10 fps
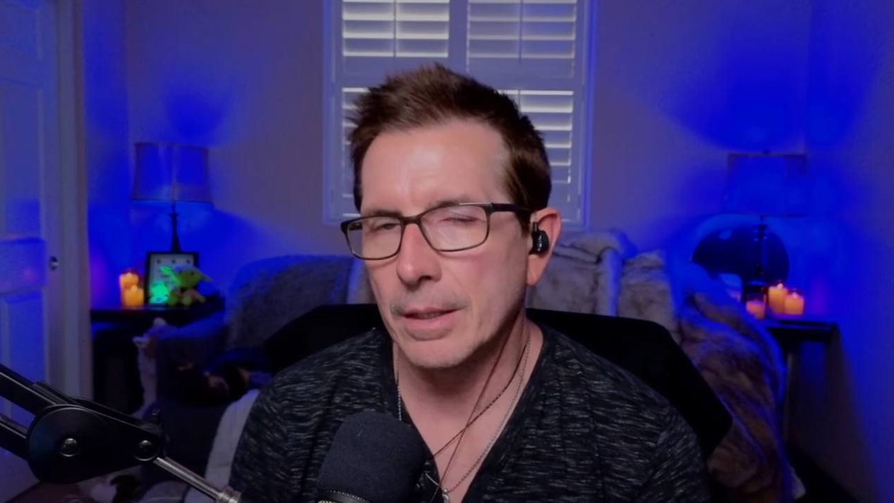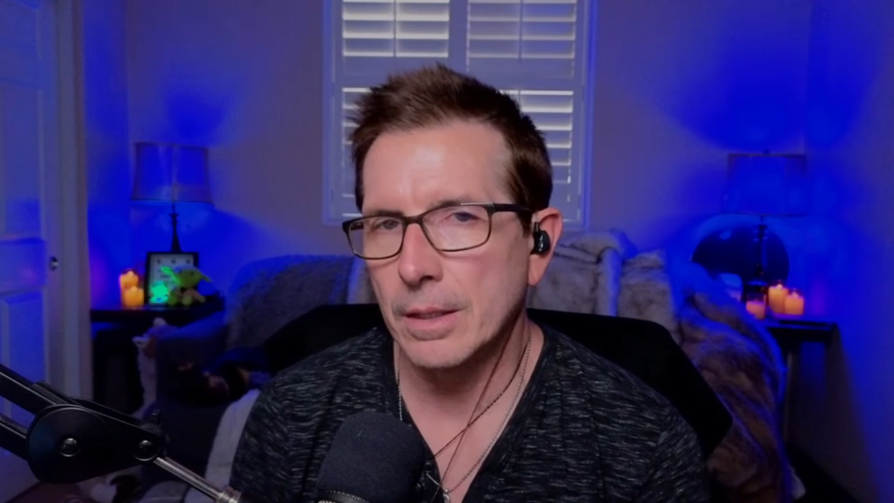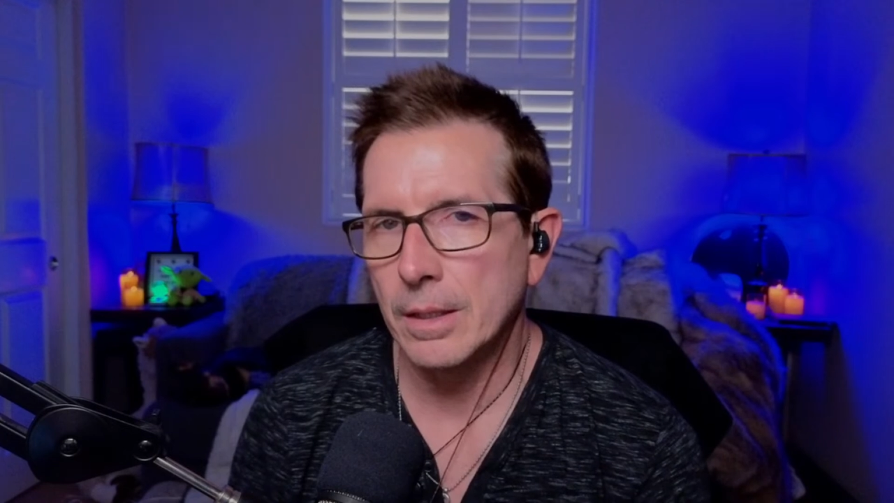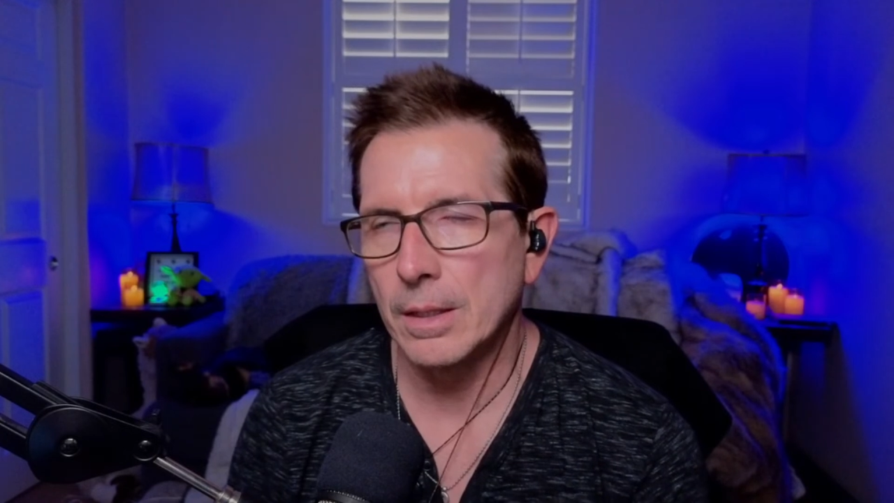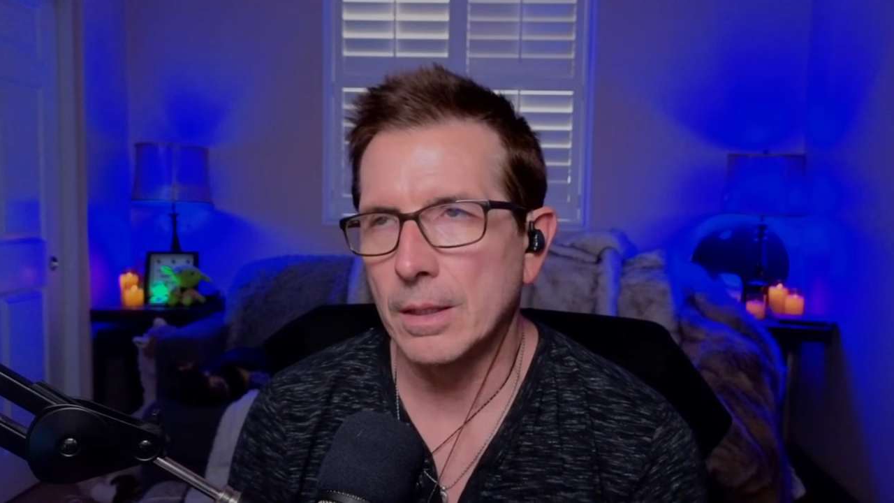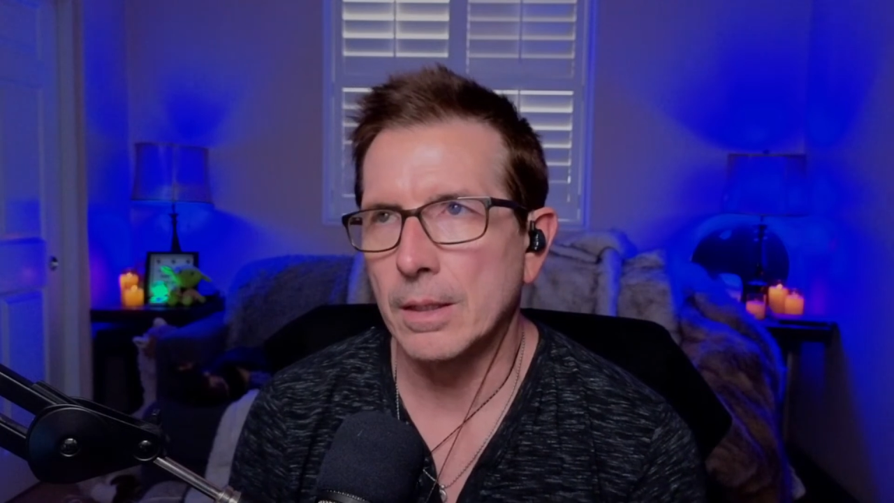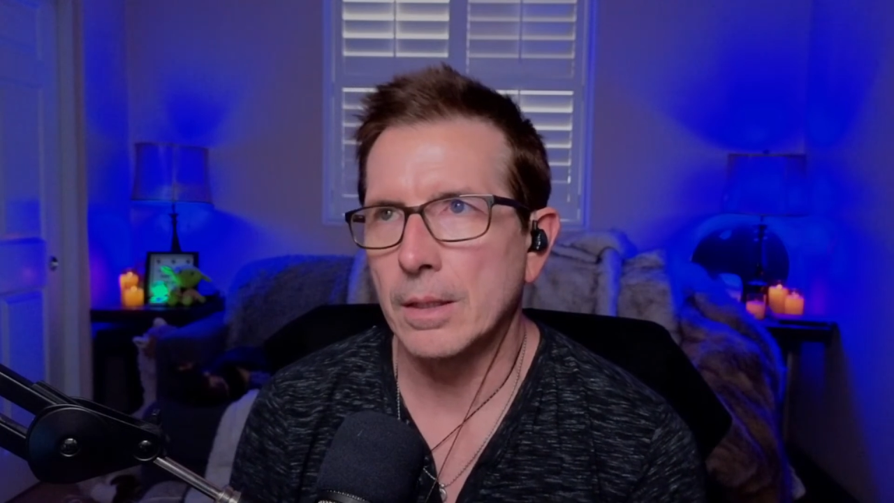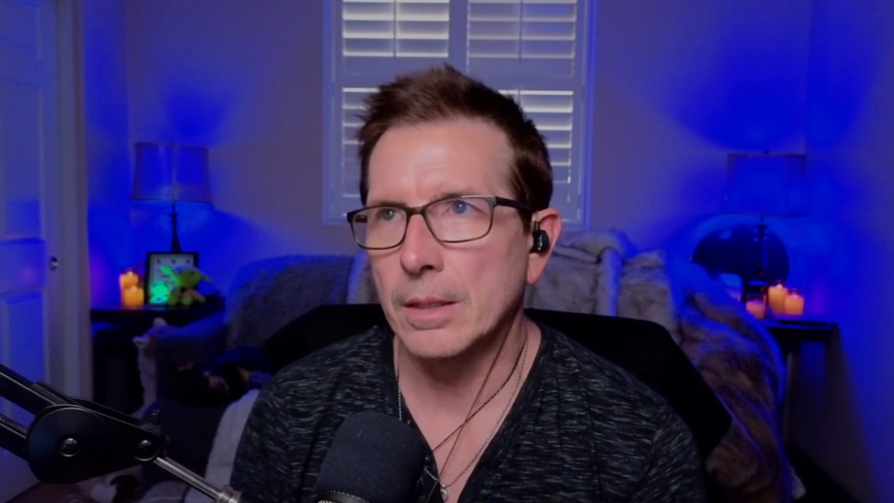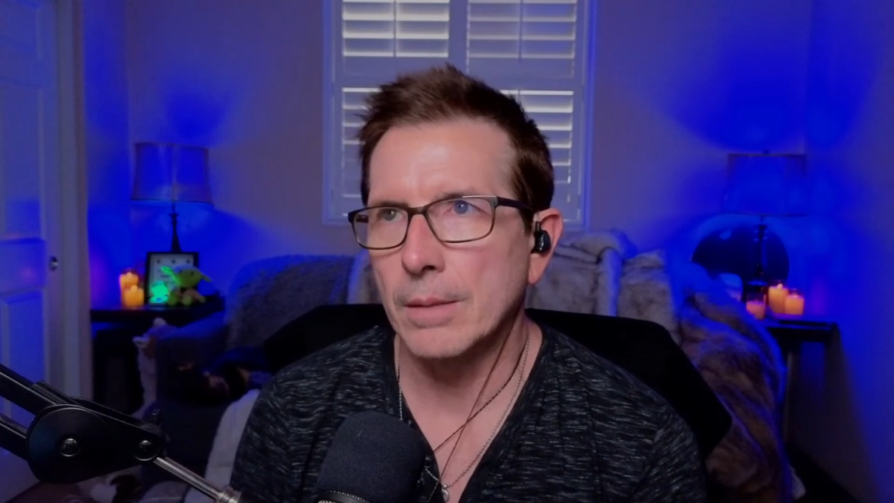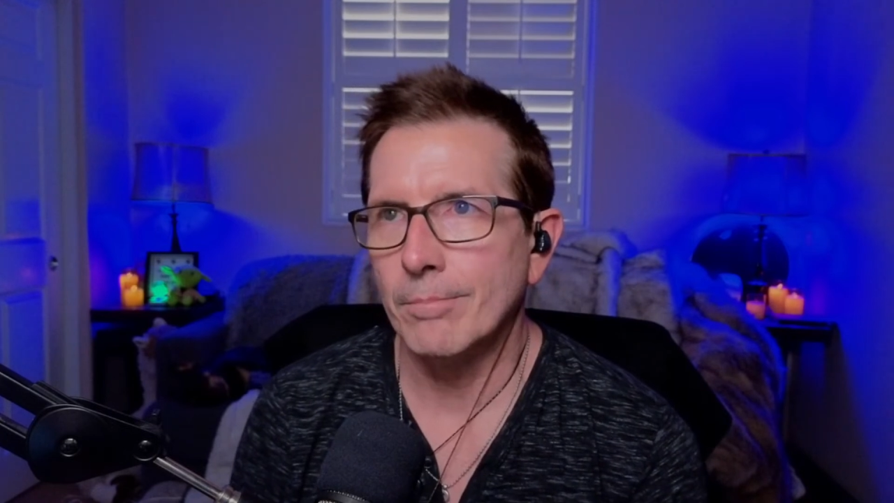the
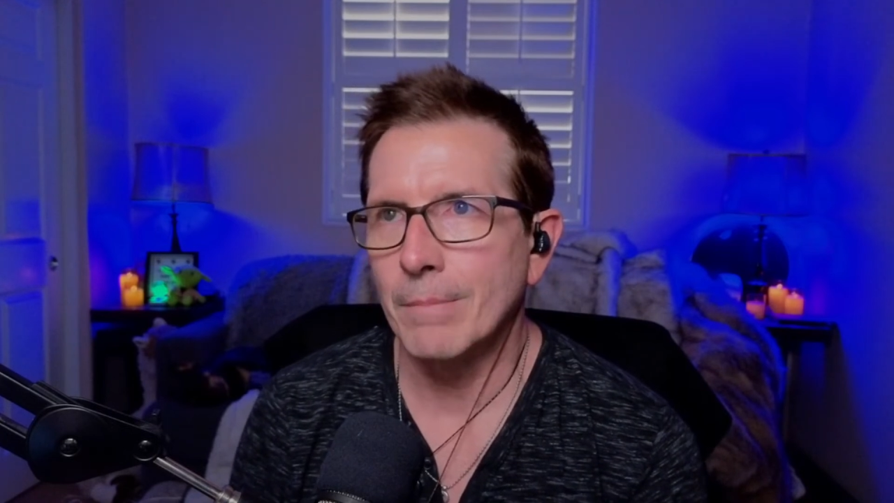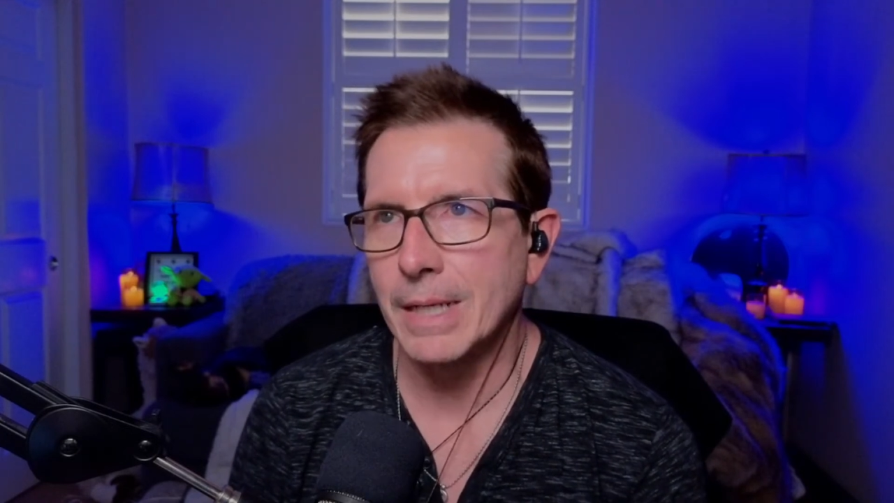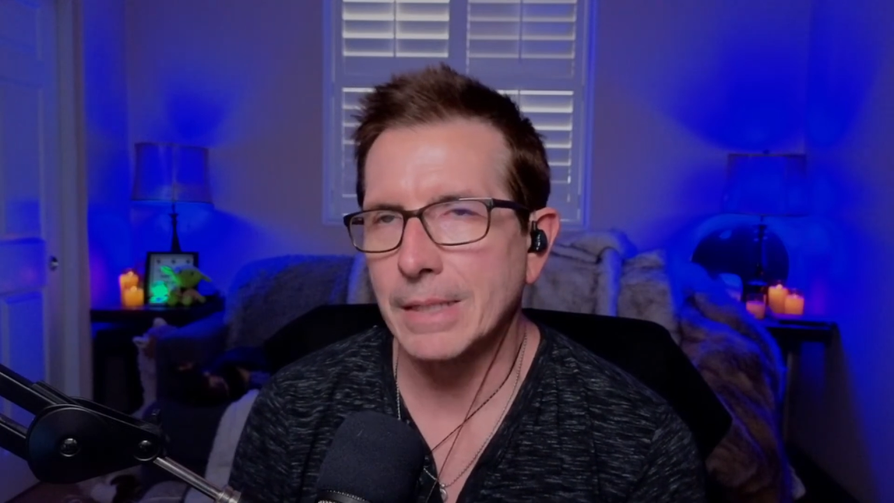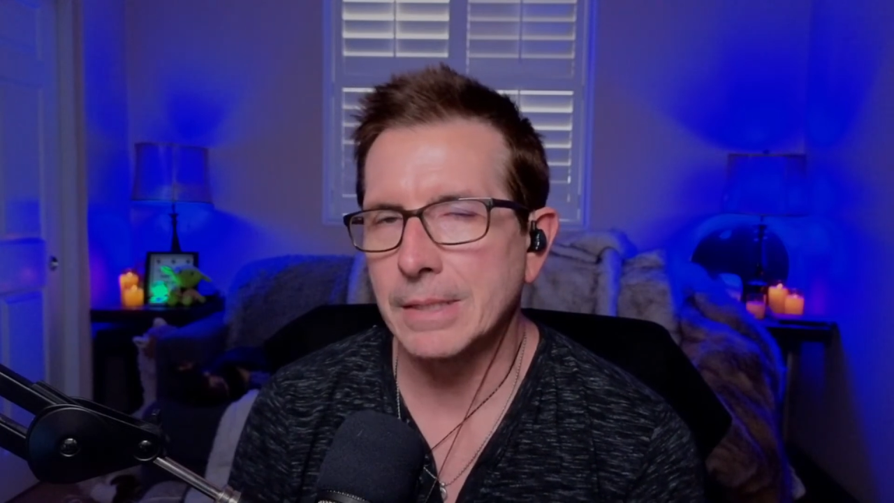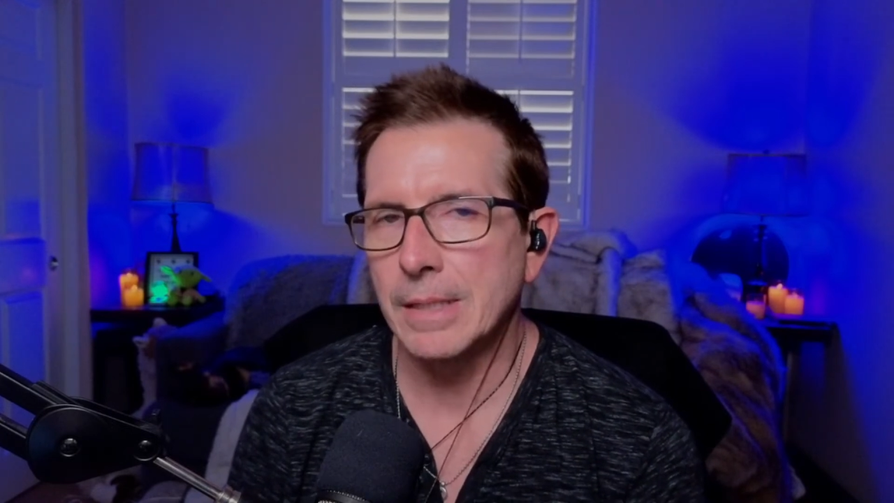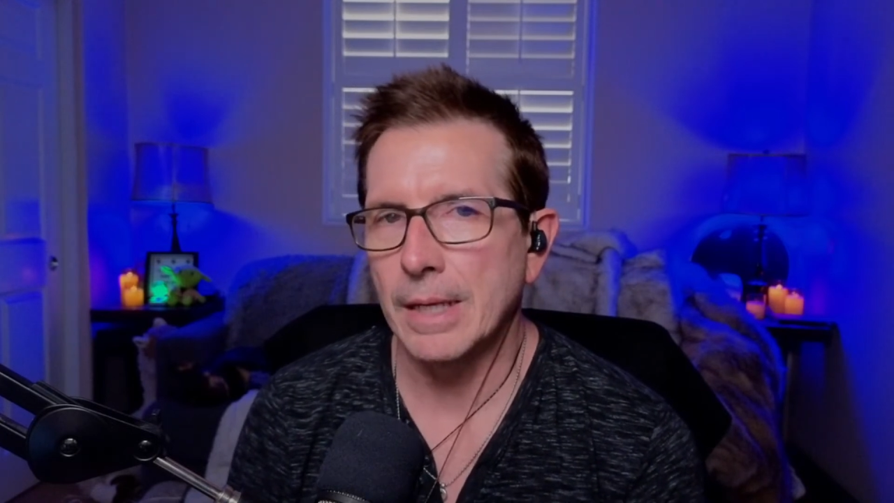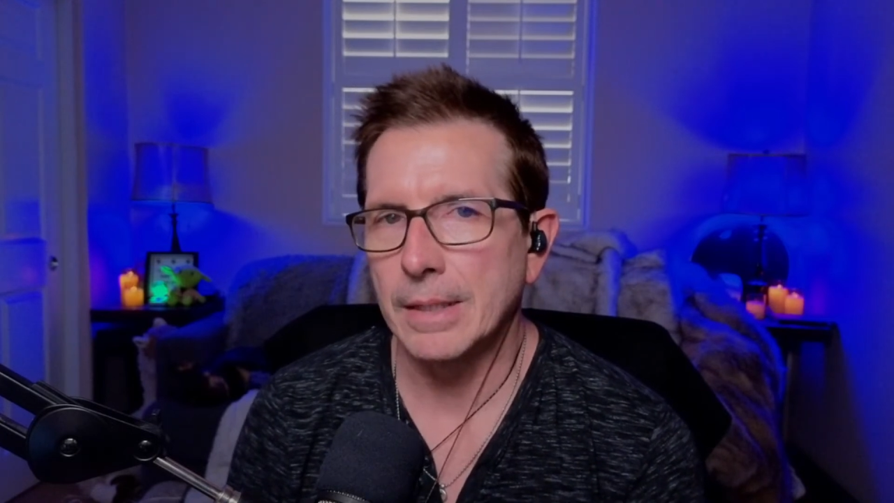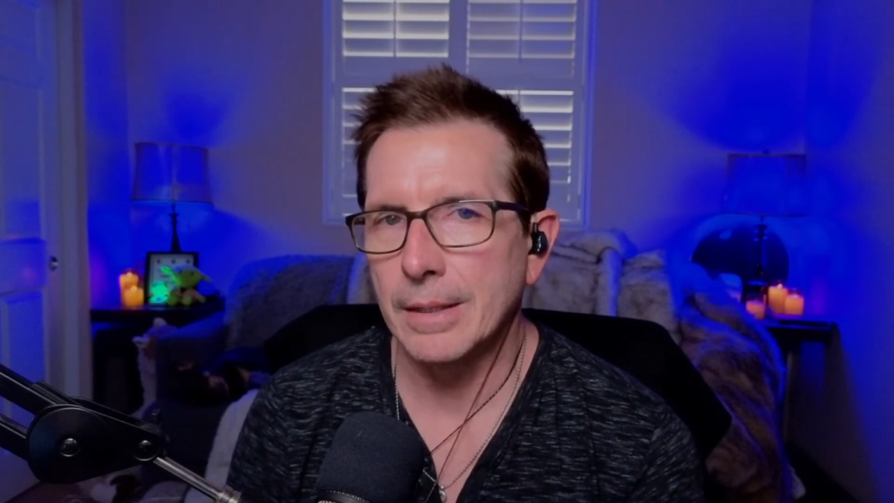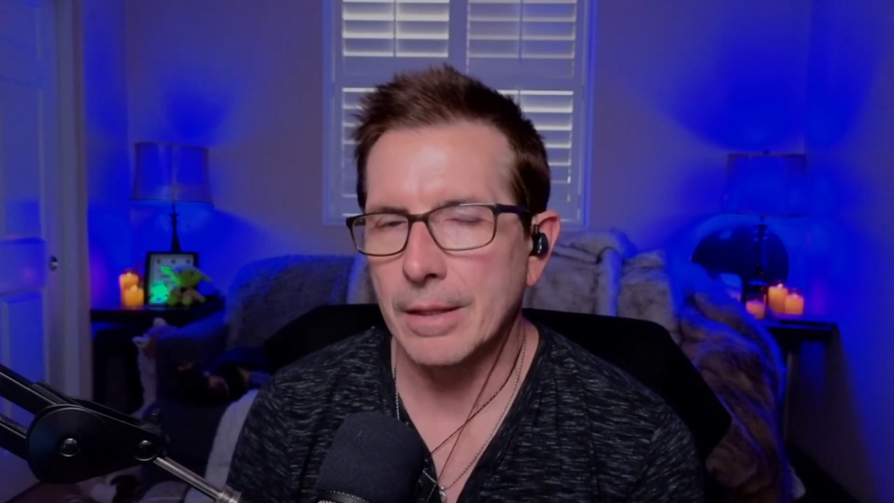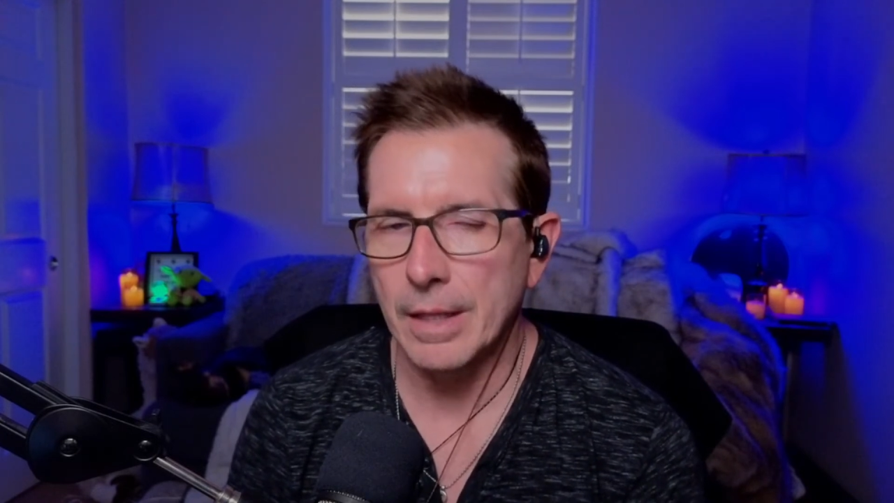mindset
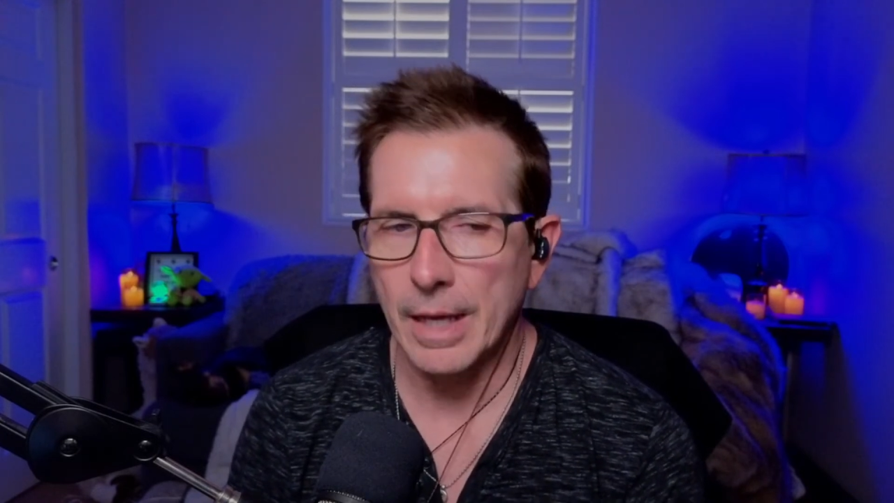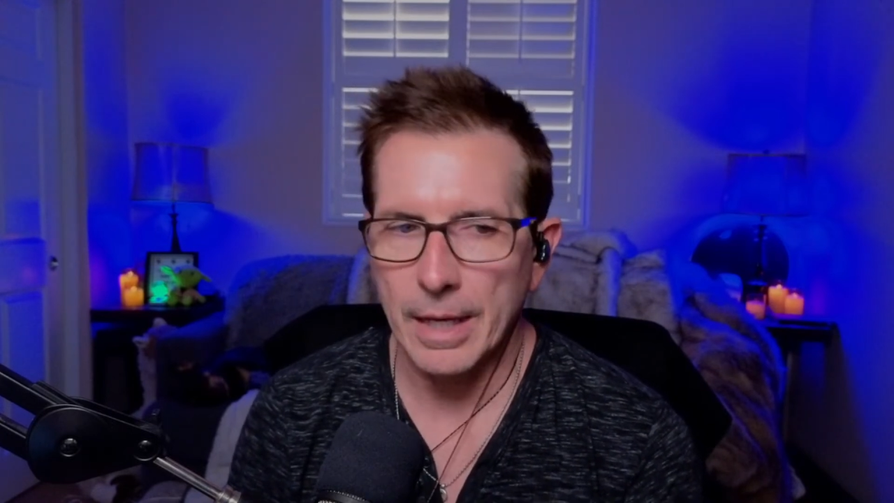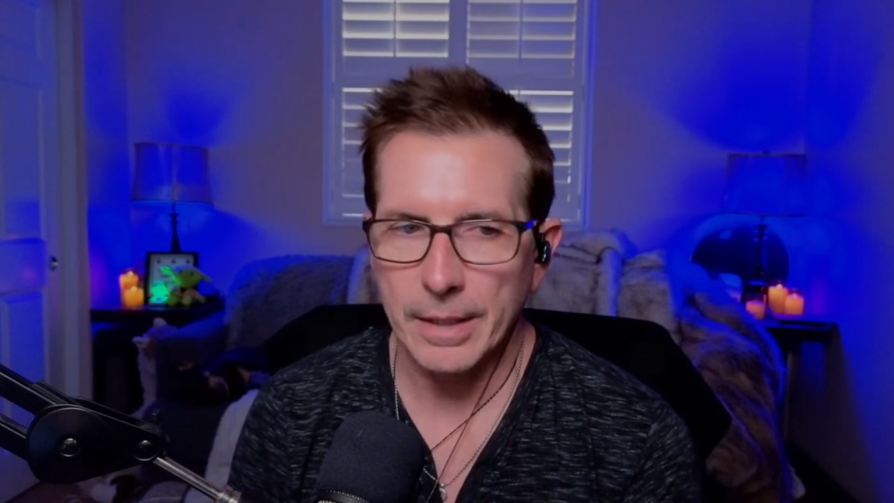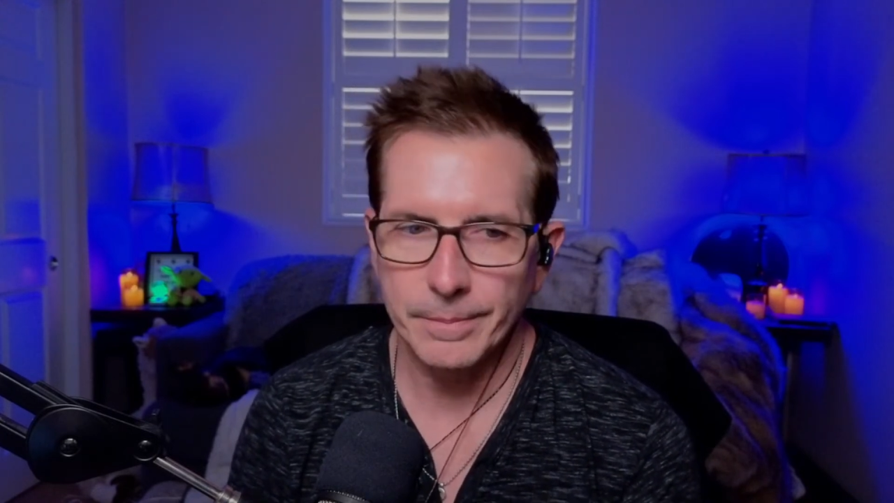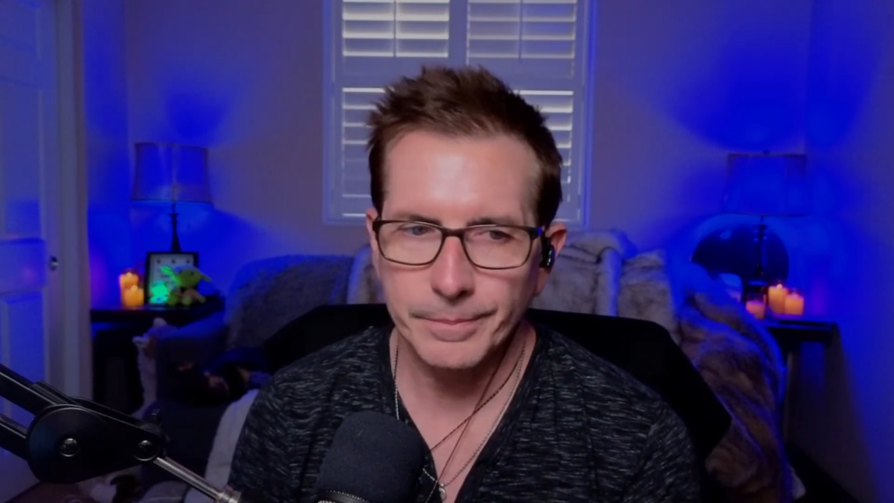that